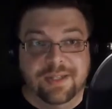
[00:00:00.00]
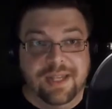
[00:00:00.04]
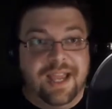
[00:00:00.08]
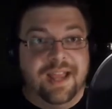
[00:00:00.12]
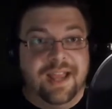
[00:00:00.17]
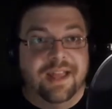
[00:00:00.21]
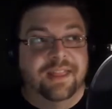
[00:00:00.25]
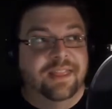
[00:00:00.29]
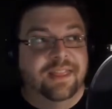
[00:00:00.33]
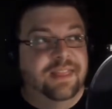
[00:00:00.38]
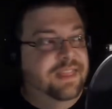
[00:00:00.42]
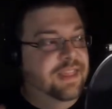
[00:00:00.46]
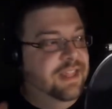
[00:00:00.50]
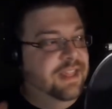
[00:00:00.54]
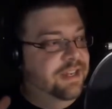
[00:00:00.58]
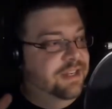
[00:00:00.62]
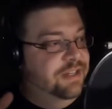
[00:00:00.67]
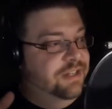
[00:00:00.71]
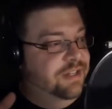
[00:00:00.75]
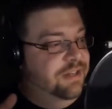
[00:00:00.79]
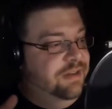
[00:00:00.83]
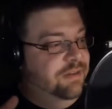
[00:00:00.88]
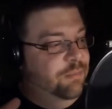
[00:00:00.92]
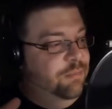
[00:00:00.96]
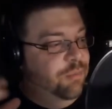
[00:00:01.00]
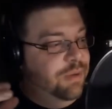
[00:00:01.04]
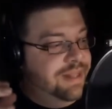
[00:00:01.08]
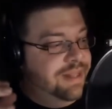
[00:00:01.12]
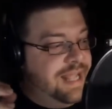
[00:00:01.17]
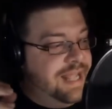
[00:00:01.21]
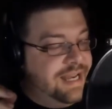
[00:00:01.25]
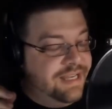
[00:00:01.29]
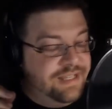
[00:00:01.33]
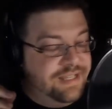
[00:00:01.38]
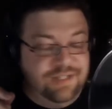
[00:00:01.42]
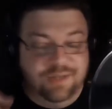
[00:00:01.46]
yeah, the when
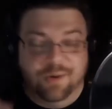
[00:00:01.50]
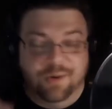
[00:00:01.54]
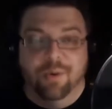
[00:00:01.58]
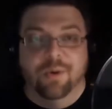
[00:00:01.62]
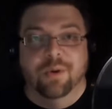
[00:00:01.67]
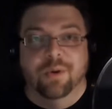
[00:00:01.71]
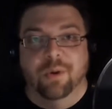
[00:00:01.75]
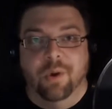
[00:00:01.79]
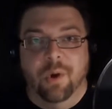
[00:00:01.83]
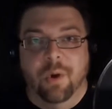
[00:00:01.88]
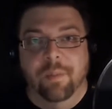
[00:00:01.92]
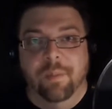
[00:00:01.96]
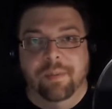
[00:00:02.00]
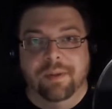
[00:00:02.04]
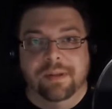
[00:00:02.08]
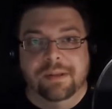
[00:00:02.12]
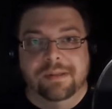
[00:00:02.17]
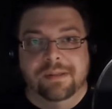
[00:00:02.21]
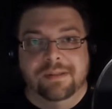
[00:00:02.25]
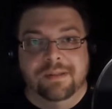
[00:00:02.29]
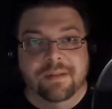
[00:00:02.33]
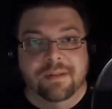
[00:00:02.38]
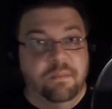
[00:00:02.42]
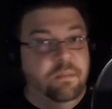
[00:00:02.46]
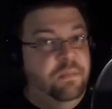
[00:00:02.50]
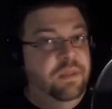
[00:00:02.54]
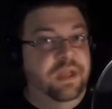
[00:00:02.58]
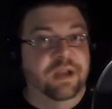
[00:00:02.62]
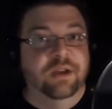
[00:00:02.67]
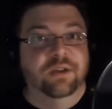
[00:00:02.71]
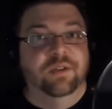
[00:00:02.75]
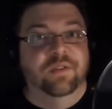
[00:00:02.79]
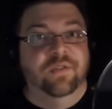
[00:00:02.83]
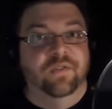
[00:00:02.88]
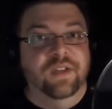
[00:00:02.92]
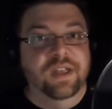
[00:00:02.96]
that door opens,
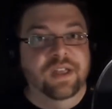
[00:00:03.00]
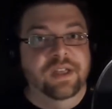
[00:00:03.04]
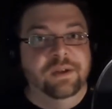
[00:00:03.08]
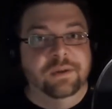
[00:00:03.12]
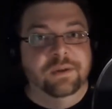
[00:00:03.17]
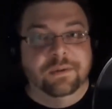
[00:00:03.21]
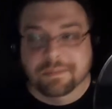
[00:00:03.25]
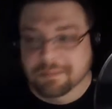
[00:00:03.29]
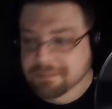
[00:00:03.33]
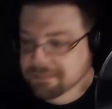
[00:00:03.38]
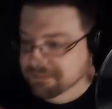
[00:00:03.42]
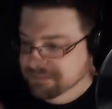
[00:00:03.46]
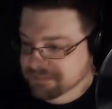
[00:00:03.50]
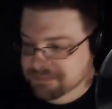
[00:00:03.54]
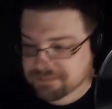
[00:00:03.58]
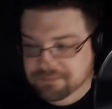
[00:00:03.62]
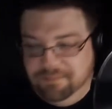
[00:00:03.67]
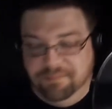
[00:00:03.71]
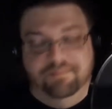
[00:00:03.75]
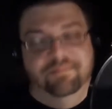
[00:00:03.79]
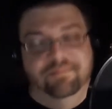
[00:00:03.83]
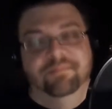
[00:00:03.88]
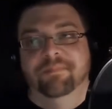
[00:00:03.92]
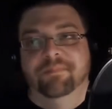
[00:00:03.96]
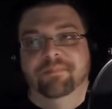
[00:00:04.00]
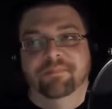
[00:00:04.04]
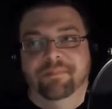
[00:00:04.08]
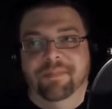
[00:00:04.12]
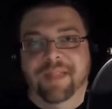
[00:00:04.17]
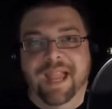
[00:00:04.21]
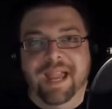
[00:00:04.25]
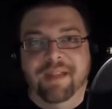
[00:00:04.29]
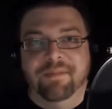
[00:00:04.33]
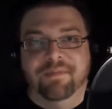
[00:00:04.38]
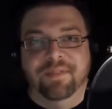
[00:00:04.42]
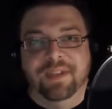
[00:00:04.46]
there's Phil
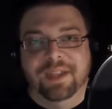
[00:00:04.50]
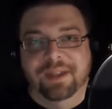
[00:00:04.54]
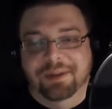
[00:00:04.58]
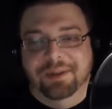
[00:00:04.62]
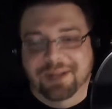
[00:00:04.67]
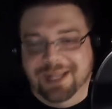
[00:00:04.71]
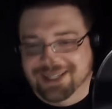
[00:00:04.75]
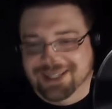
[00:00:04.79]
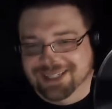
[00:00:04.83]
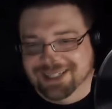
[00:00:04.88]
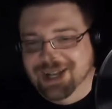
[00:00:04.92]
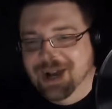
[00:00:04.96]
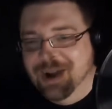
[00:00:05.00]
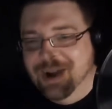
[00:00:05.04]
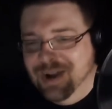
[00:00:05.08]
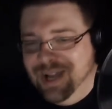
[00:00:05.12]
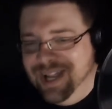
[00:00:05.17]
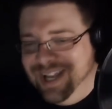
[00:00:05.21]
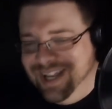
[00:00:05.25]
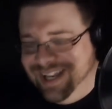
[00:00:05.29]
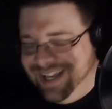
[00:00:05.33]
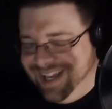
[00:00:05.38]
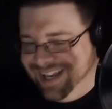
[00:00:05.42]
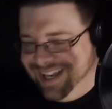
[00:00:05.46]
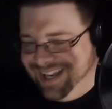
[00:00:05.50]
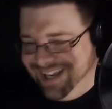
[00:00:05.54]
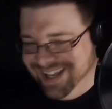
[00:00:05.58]
hey Phil, how's it going?